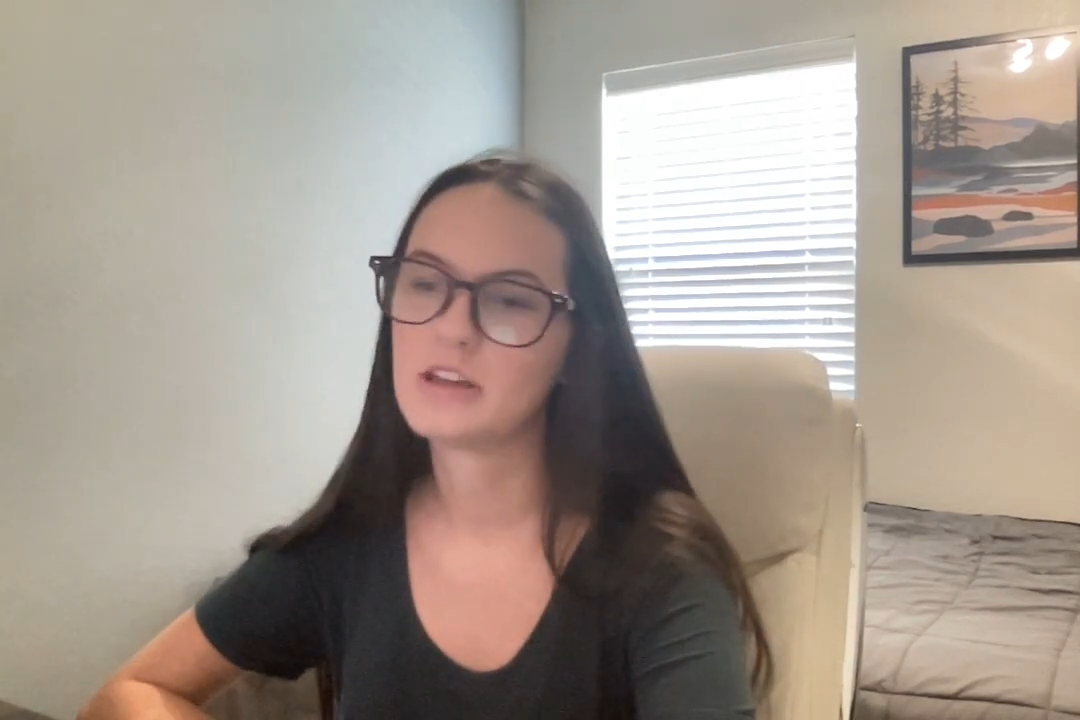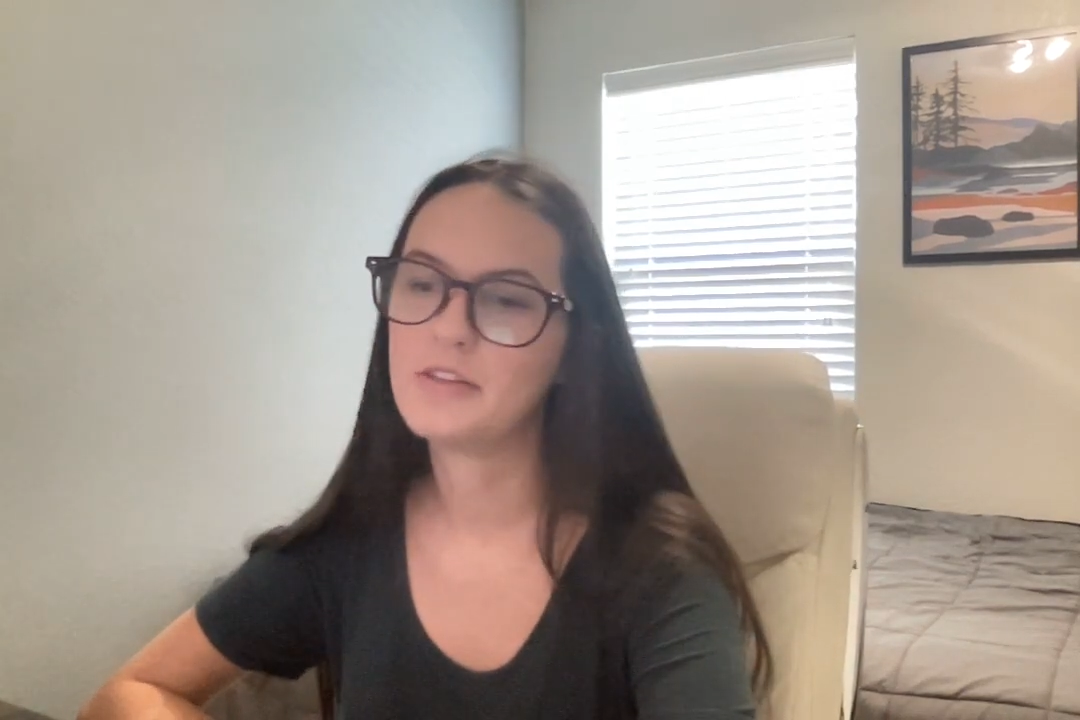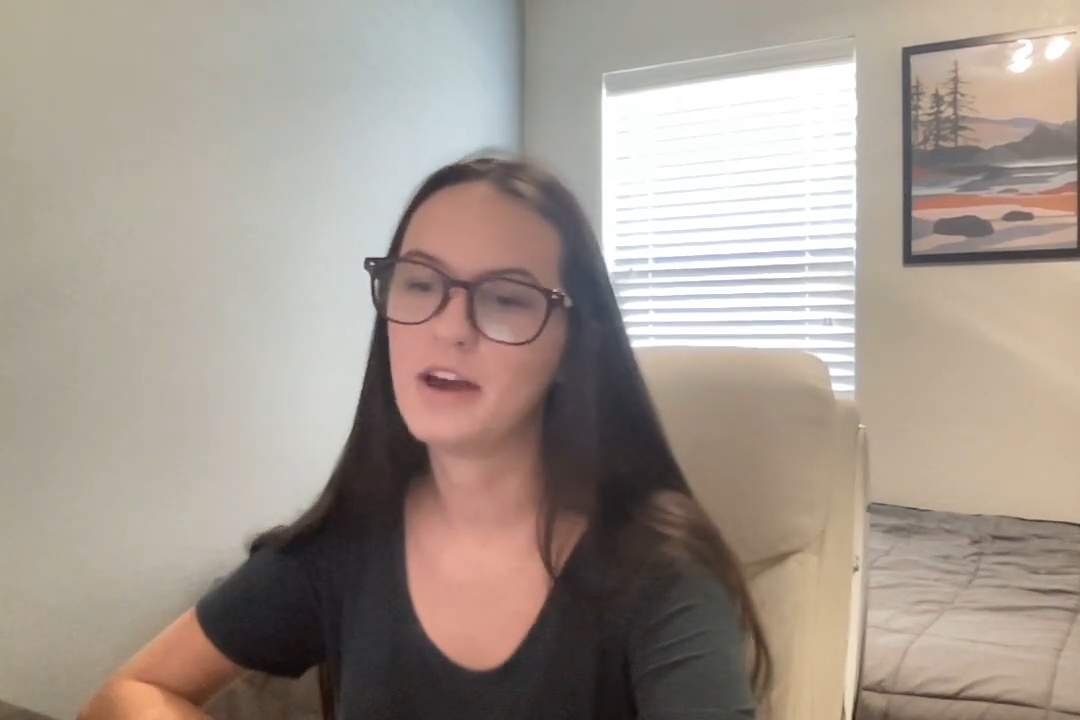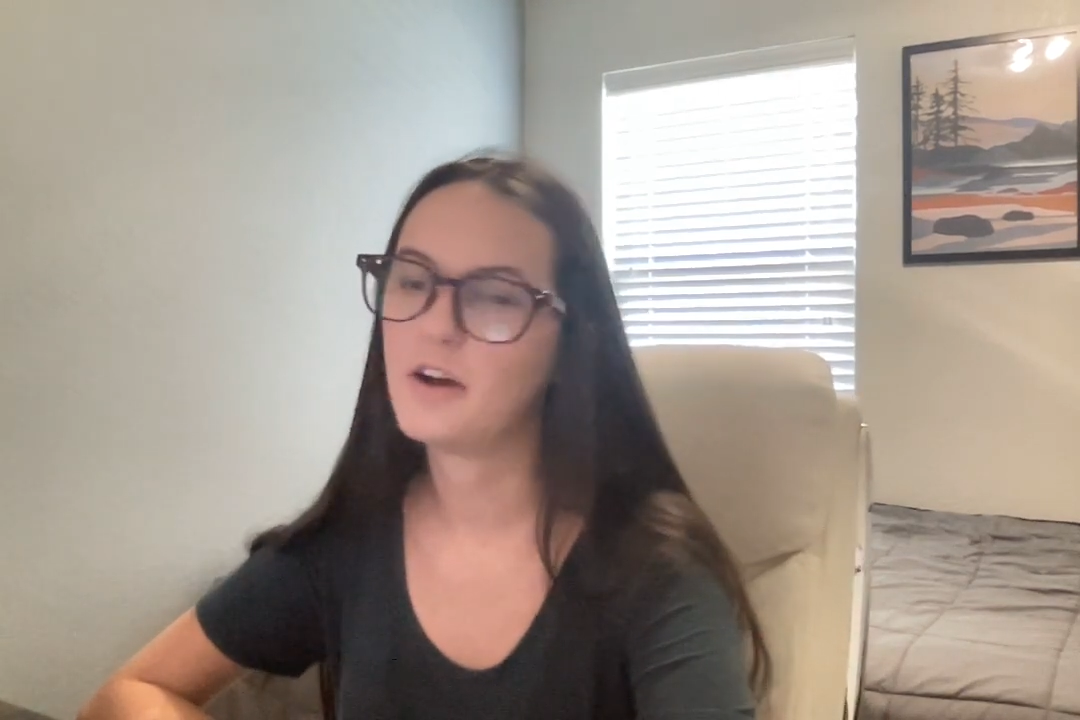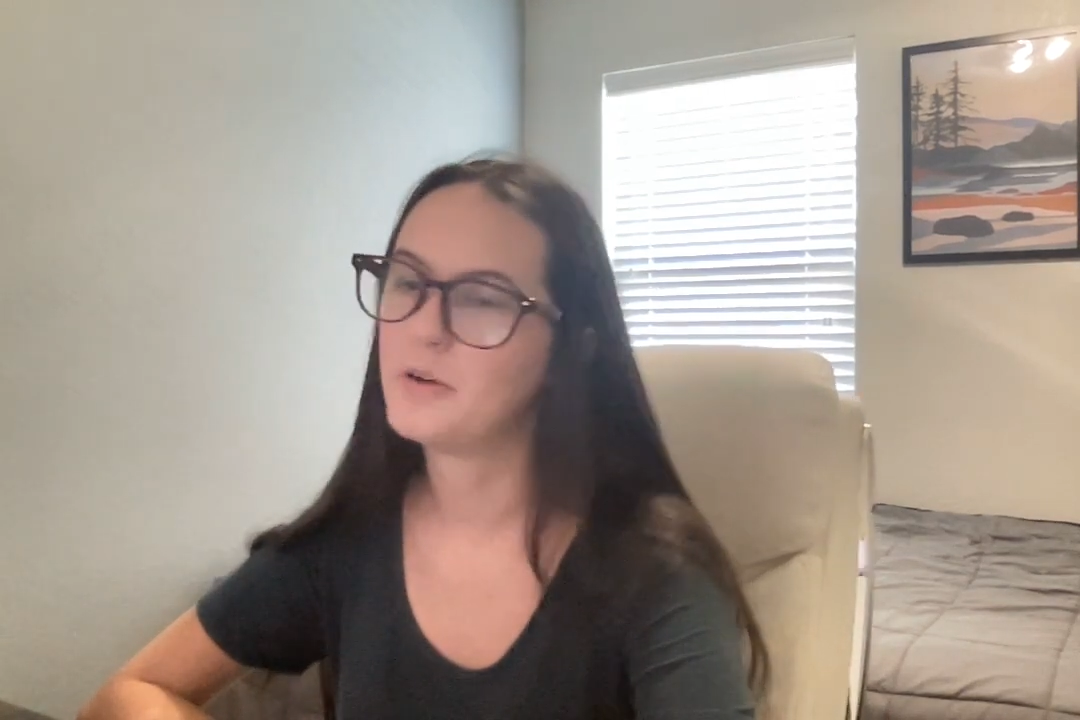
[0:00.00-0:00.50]

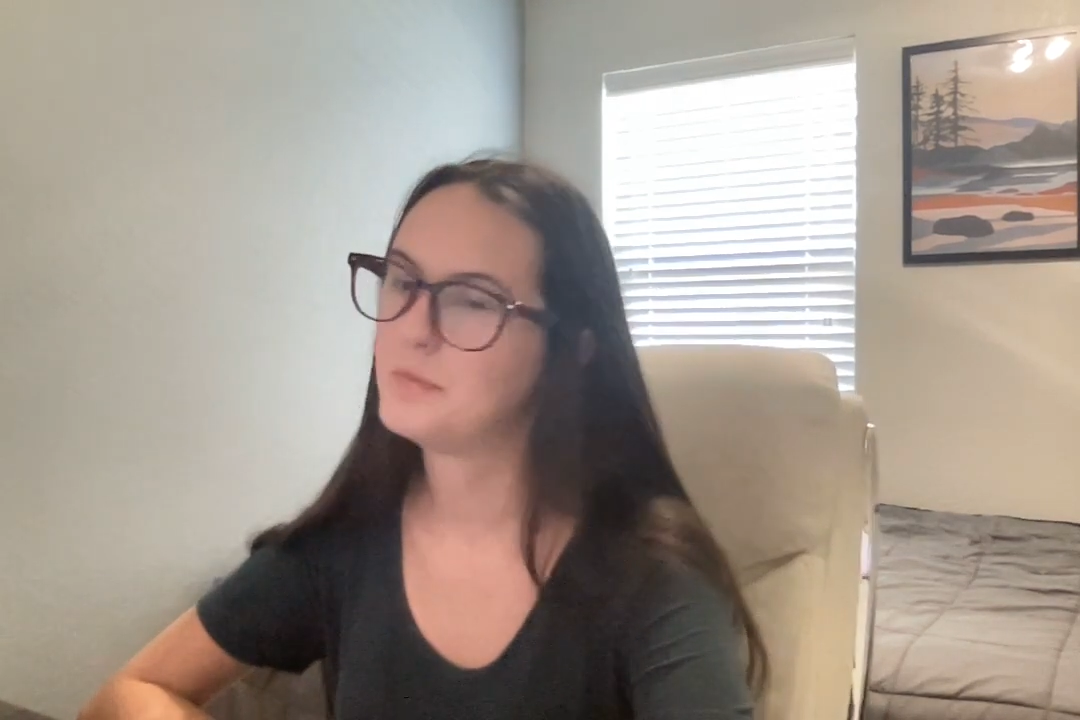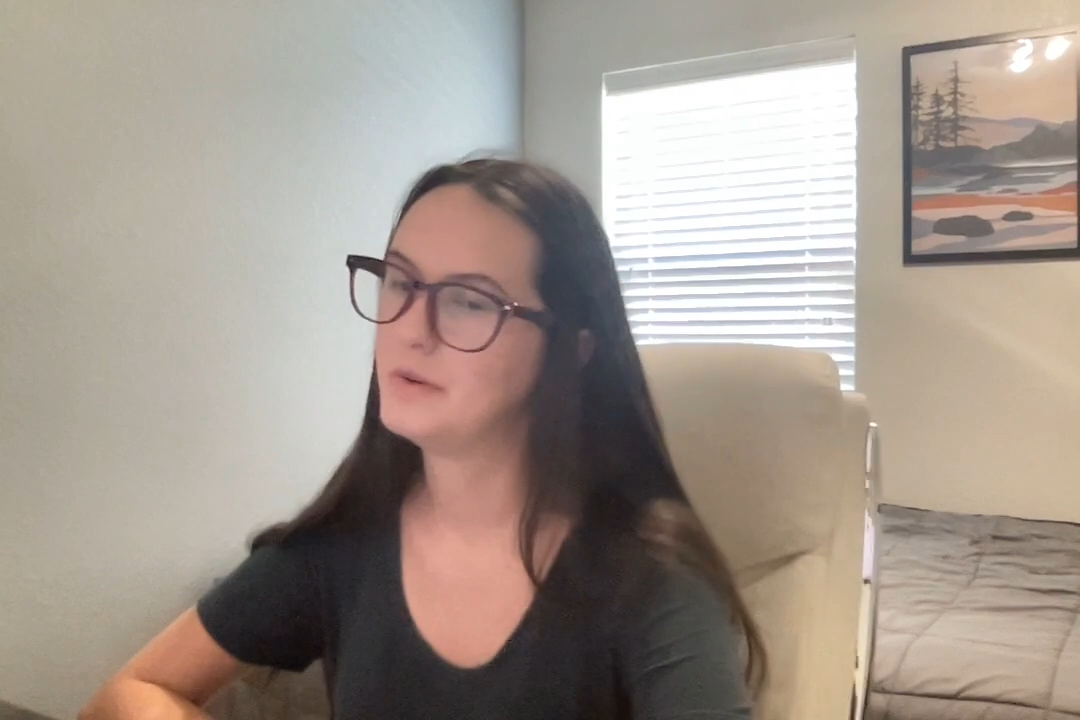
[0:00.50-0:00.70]
that are